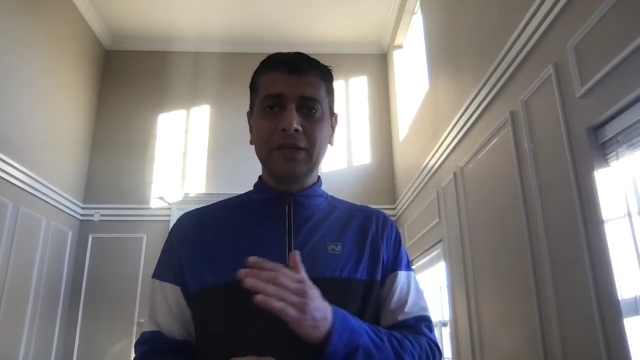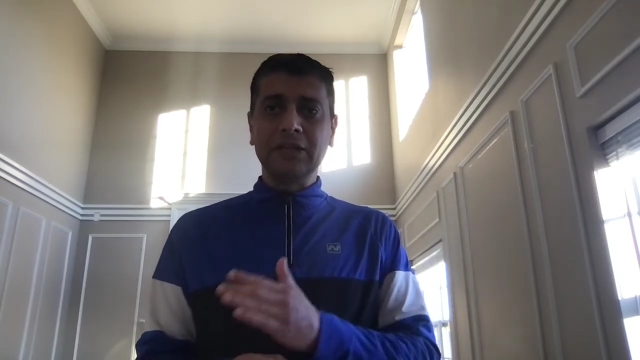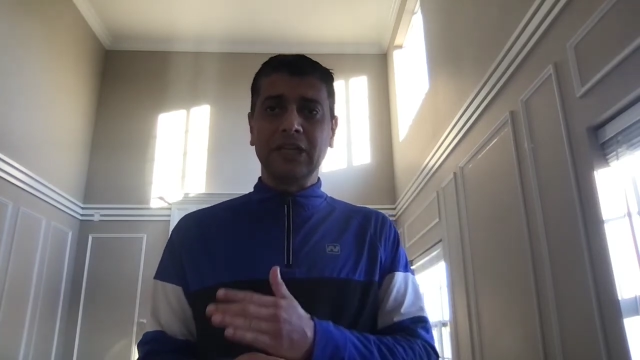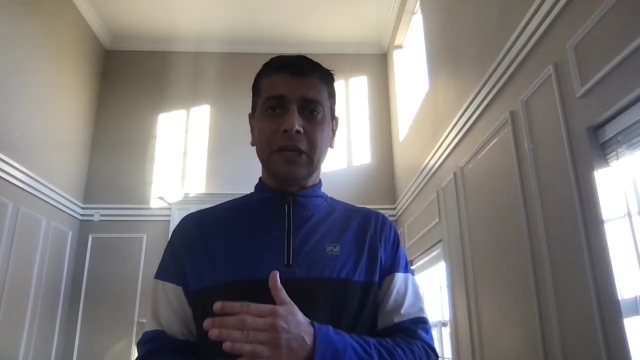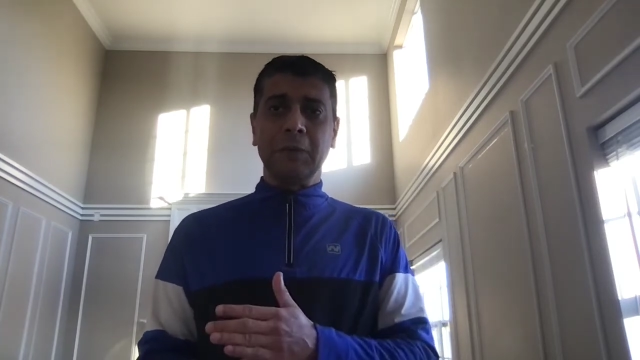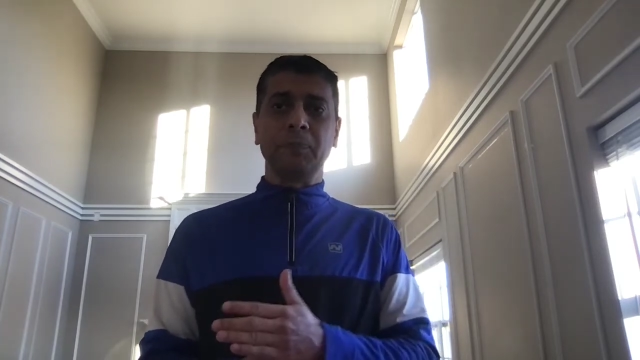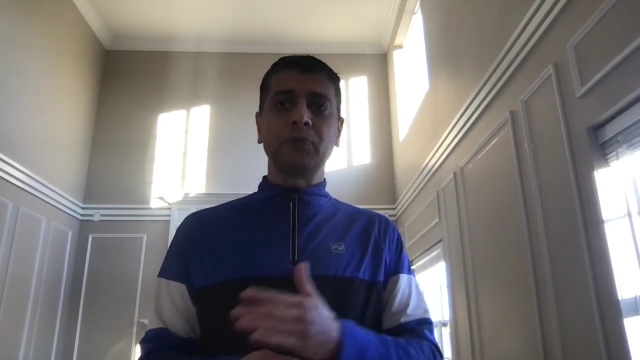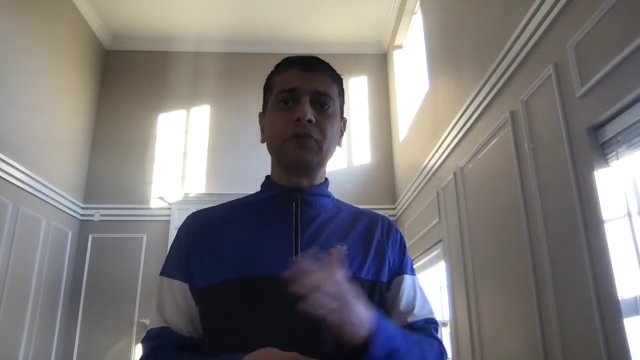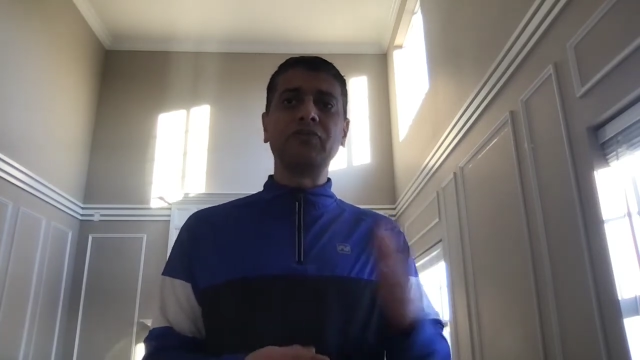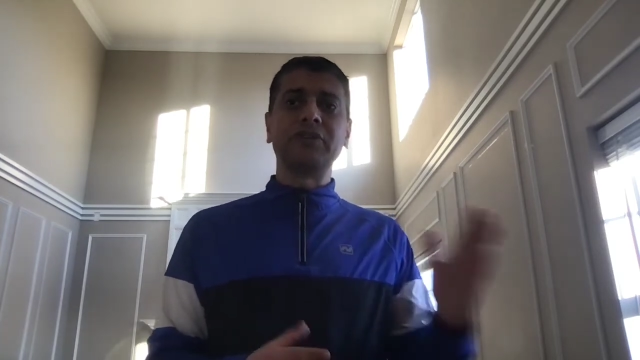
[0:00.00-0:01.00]
they
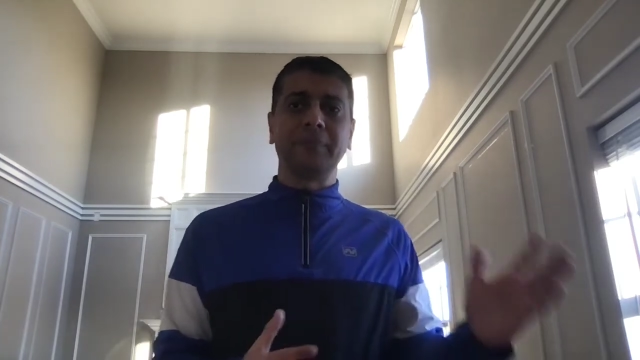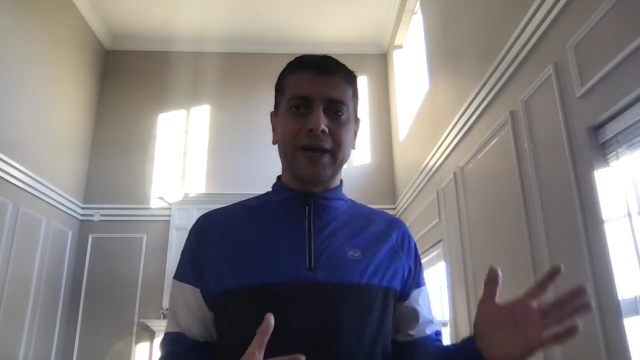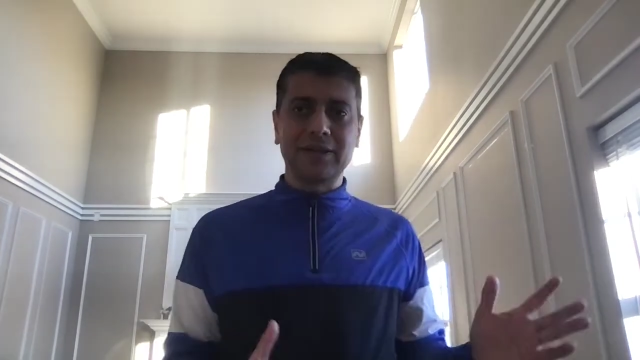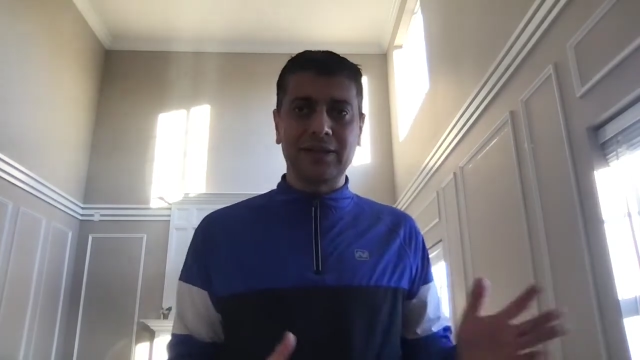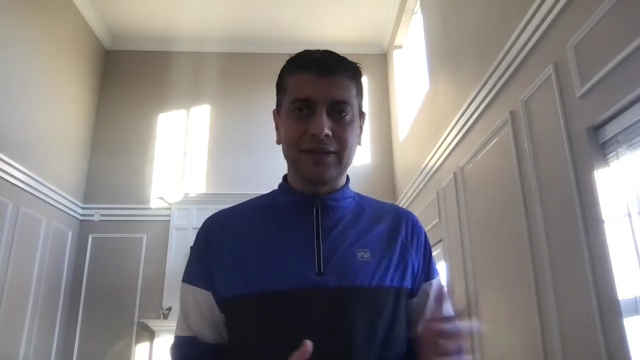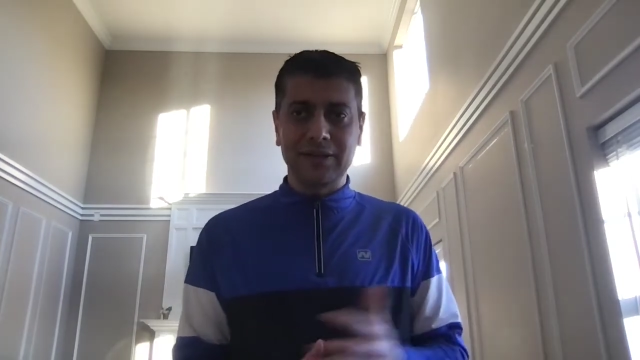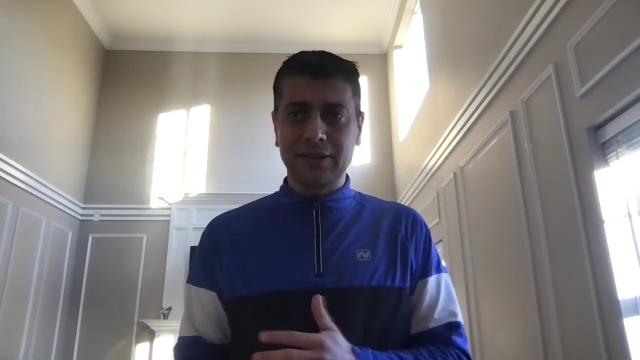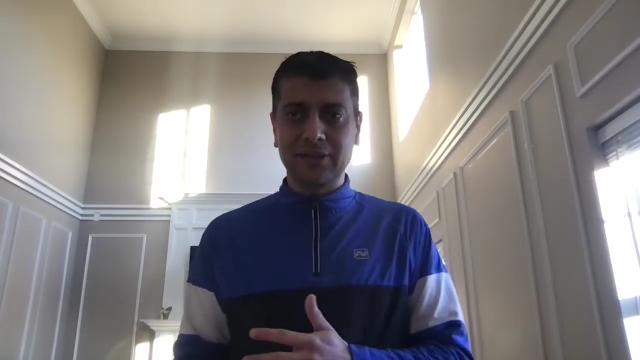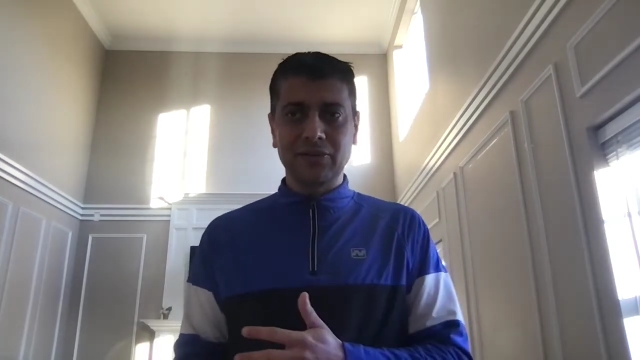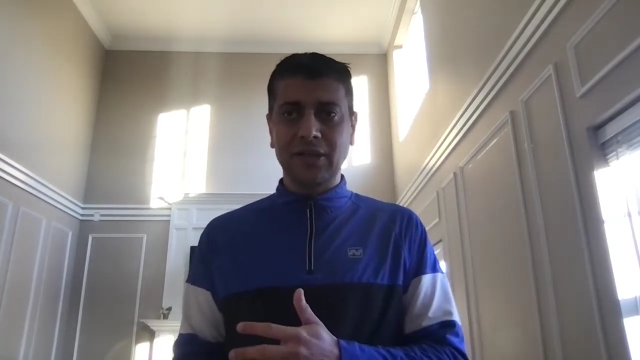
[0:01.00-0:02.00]
improved dramatically you
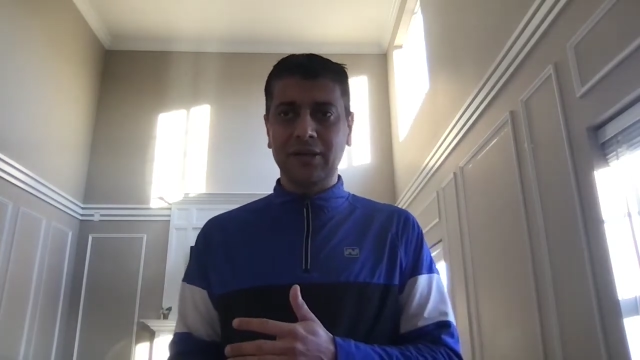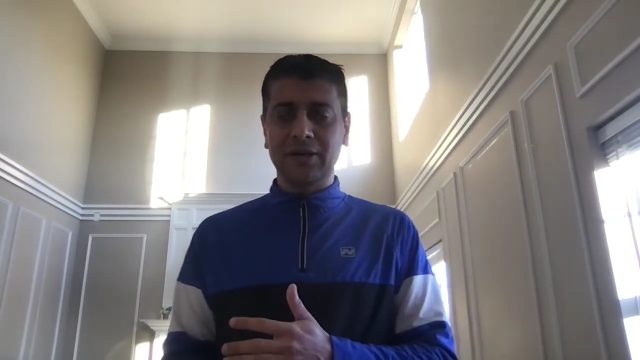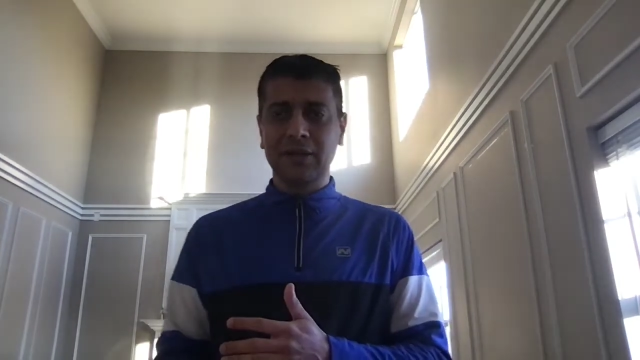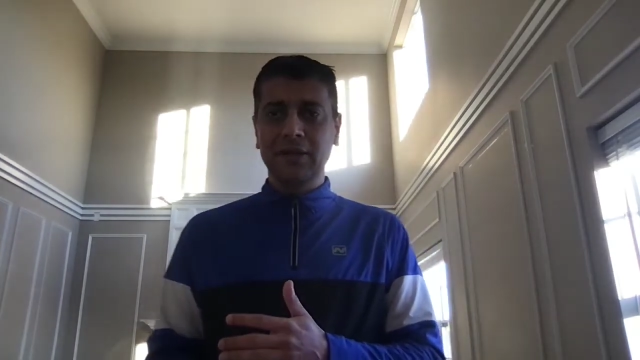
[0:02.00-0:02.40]
know their